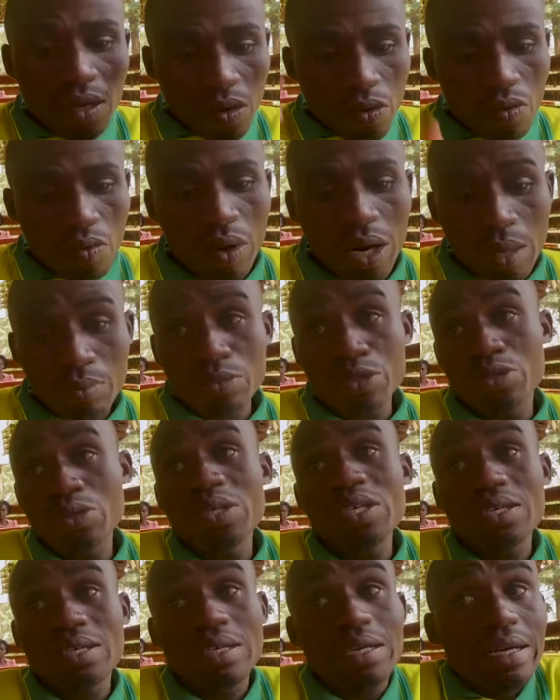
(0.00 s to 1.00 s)
what I'm
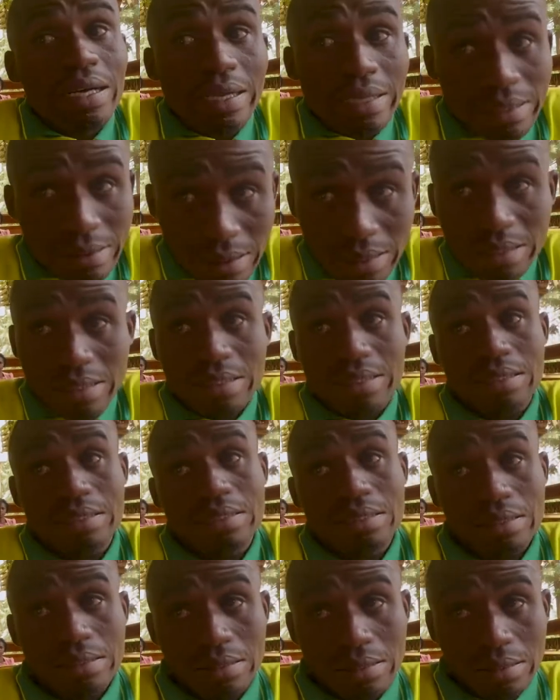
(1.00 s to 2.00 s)
doing currently.
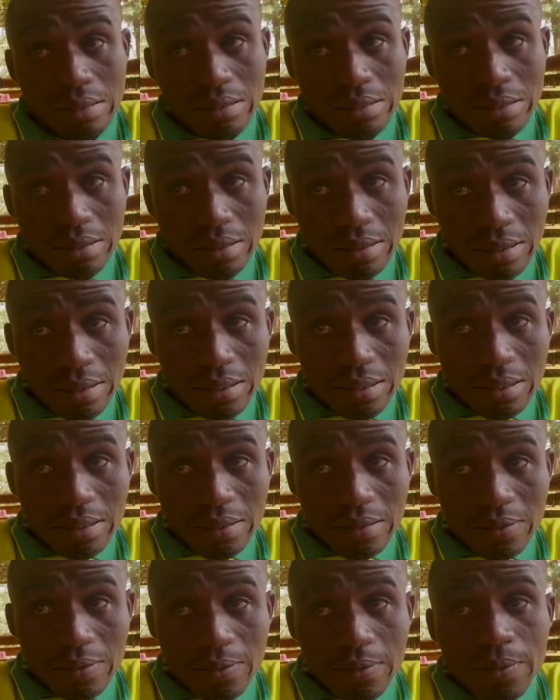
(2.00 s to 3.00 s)
Which is the
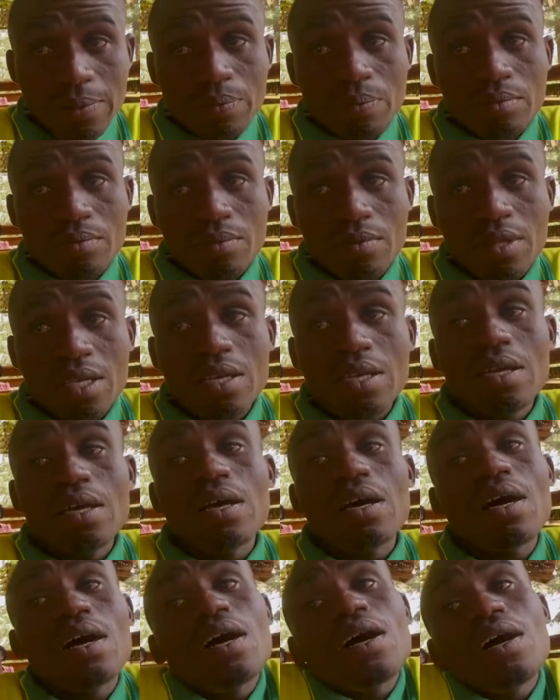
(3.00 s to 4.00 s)
cultural center of
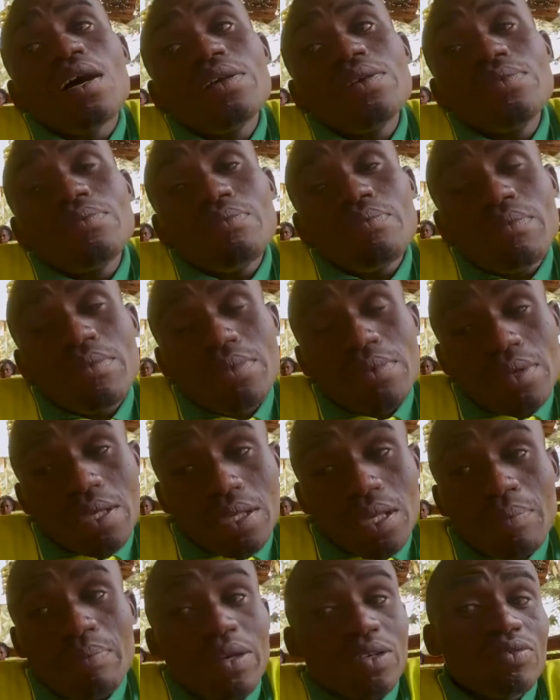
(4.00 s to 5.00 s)
Batwa people?
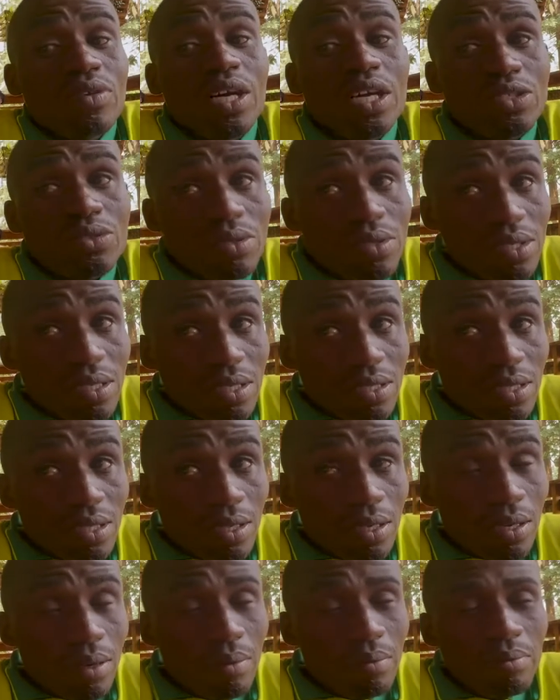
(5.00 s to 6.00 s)
The Batwa Cultural
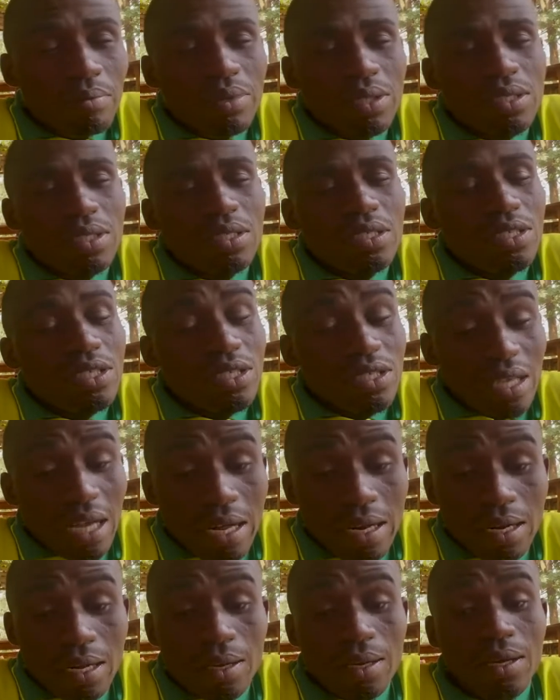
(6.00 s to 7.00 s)
Center, but it is
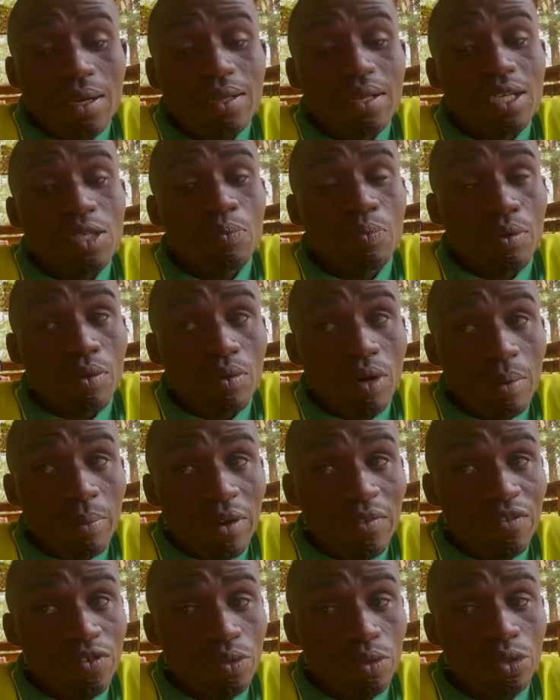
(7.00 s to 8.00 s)
under that program
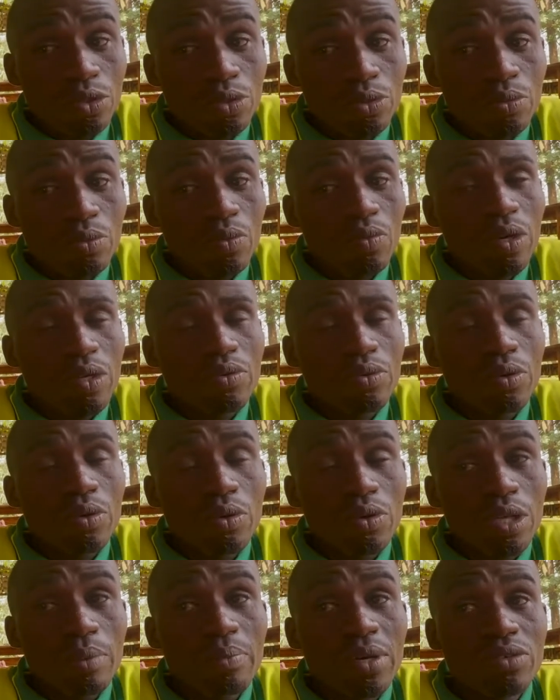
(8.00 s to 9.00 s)
I've told you, what we
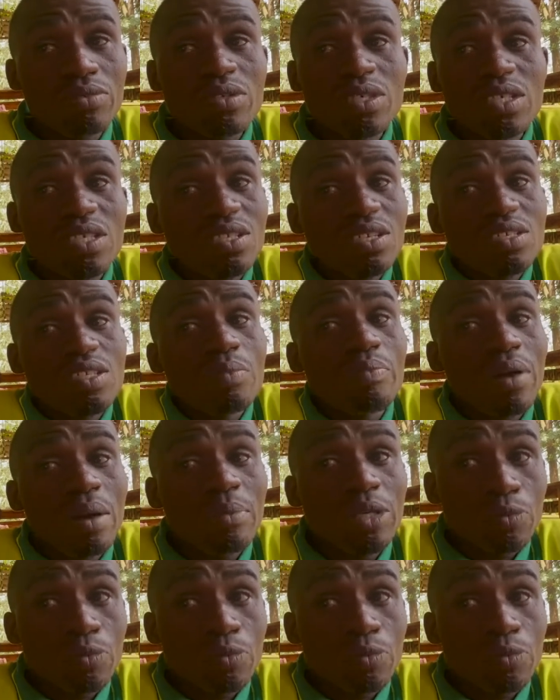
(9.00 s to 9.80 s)
call the Batwa Indigenous Empowerment